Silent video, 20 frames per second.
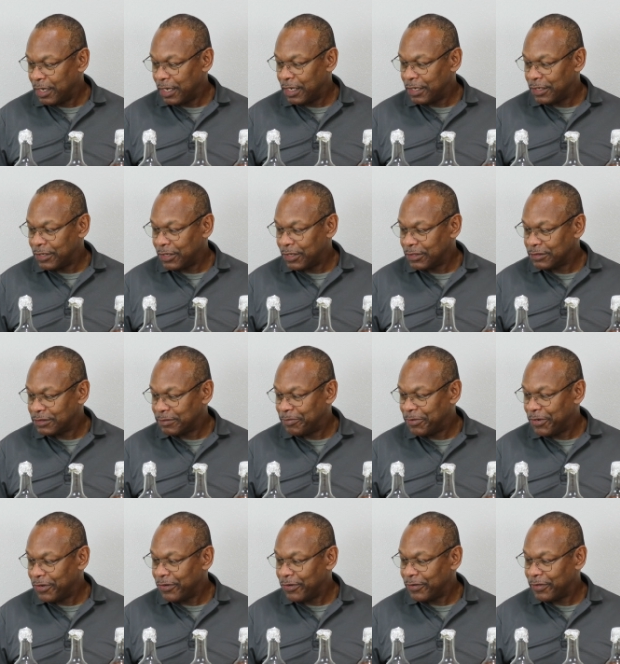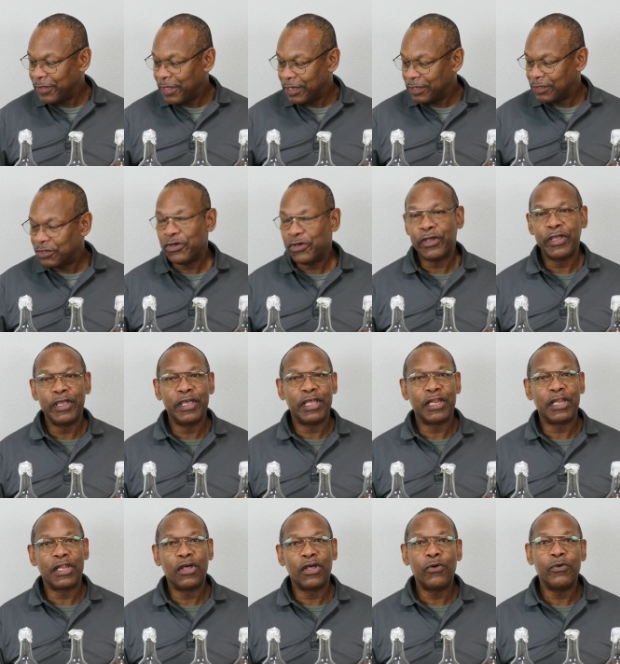it does appear that cooking
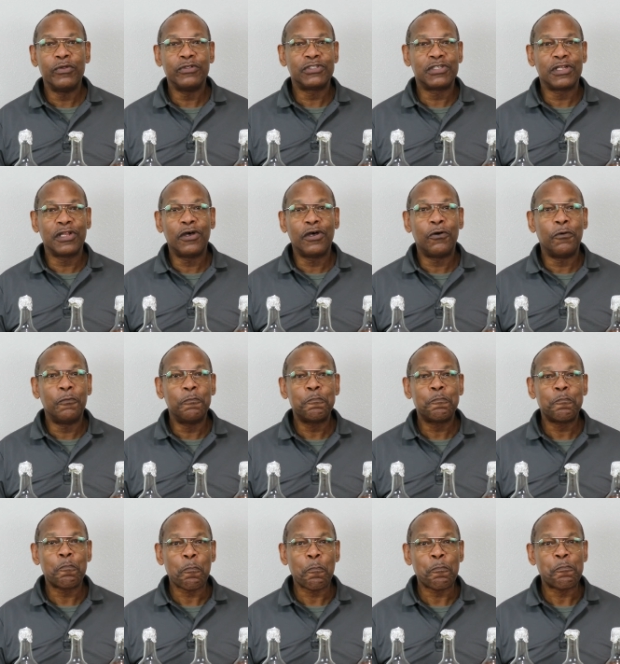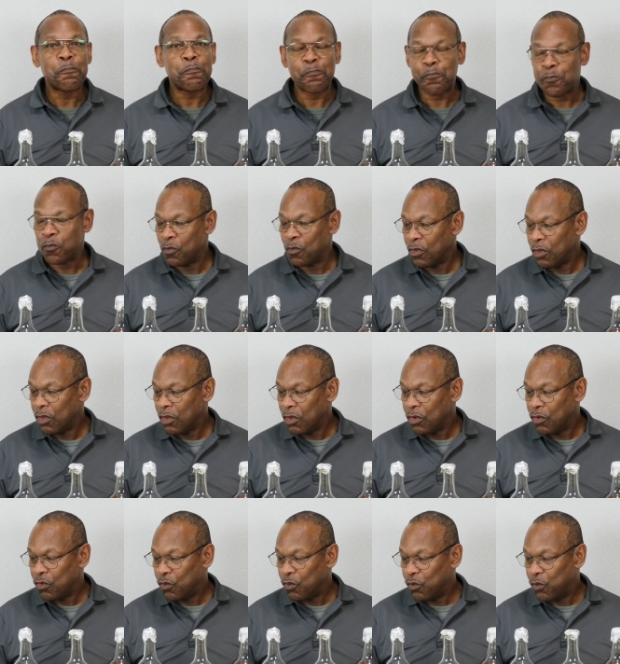it low and slow
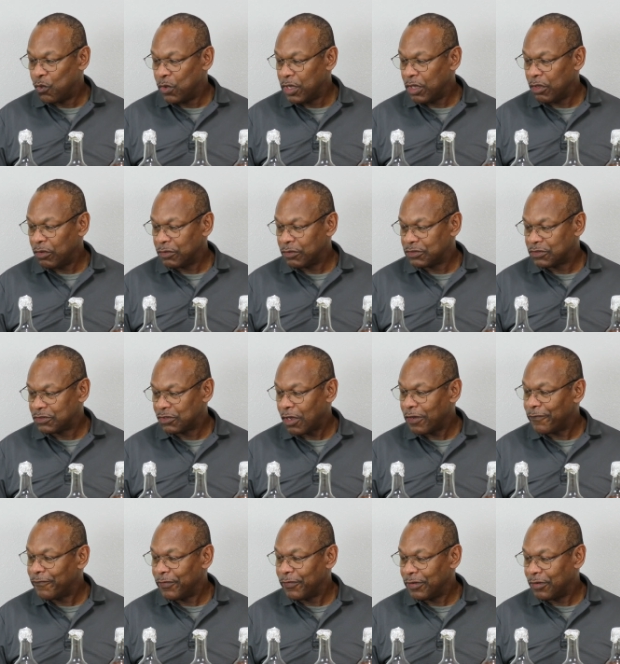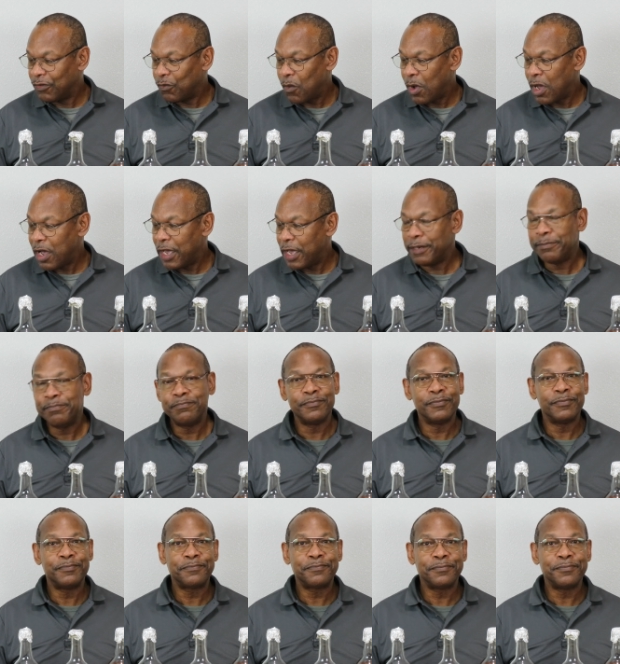will soften the wine.
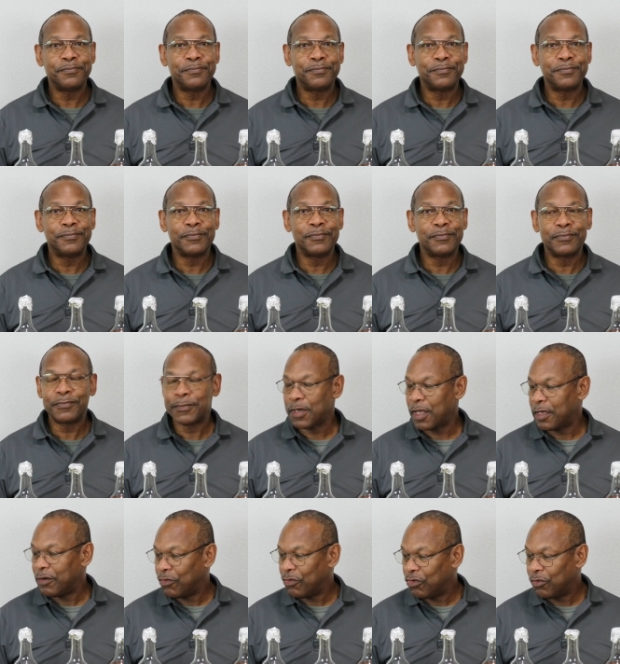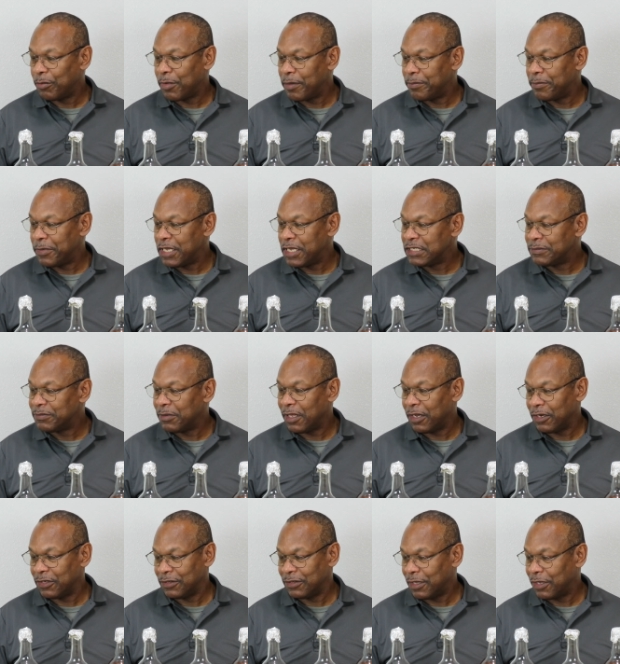I don't know about meads,
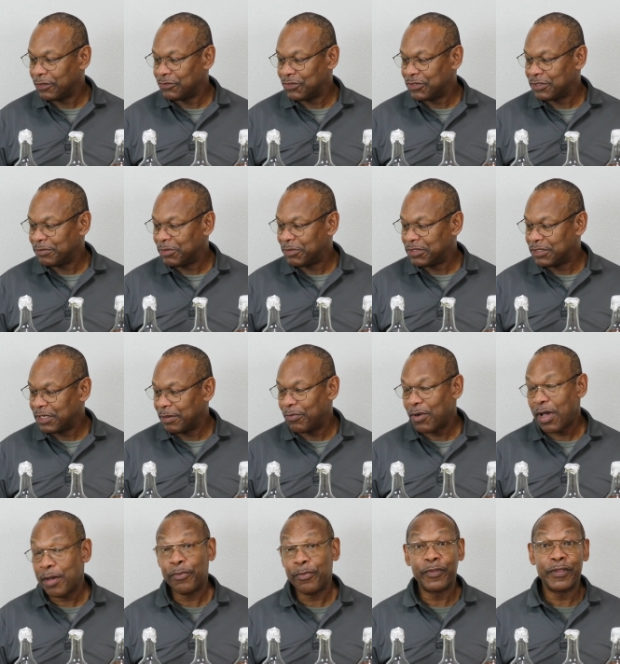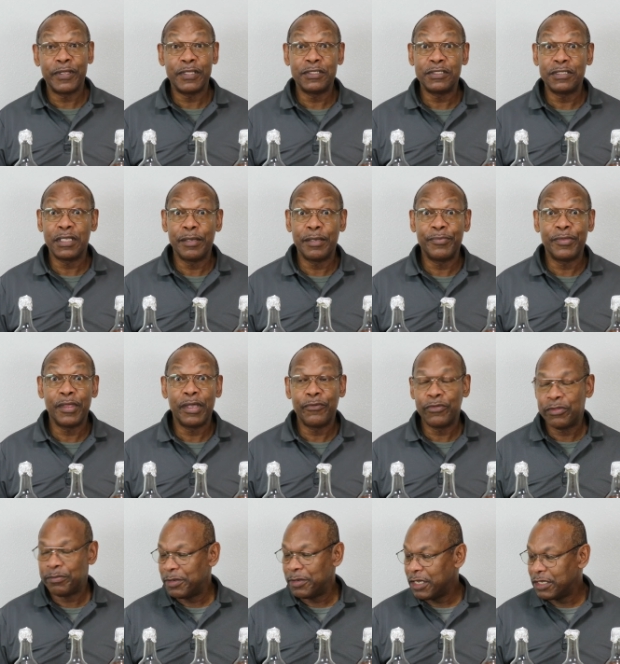but I'll just simply say probably the same thing
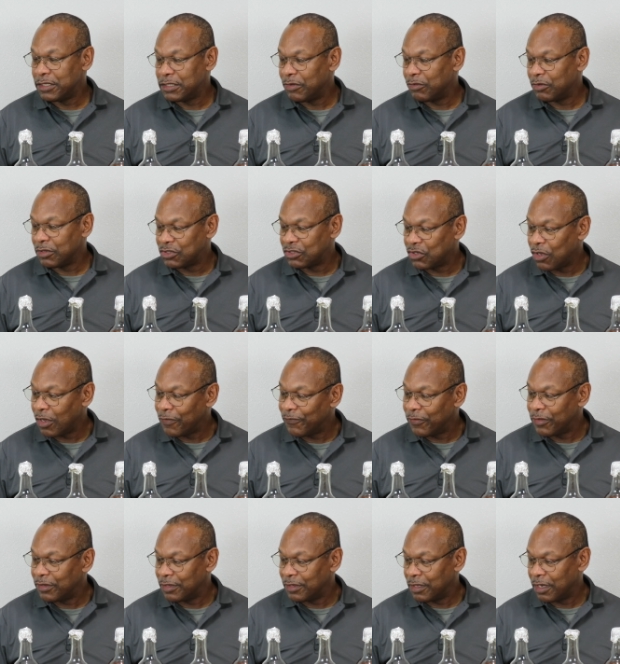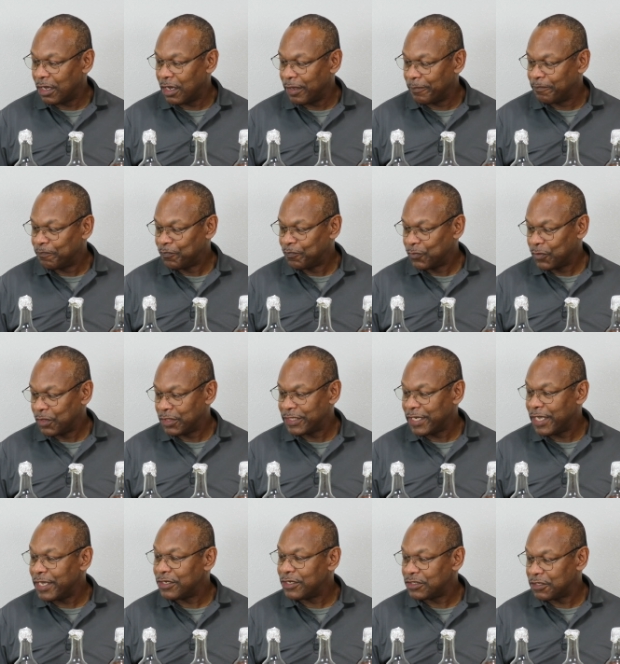with meads. It will soften the
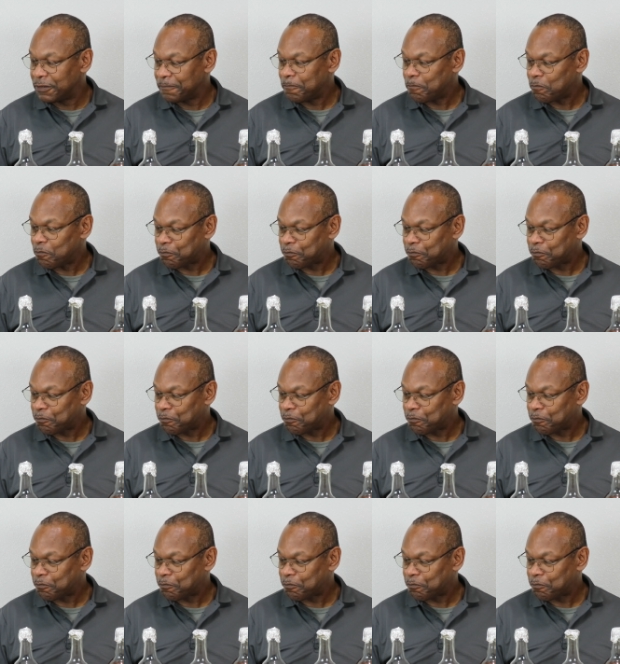taste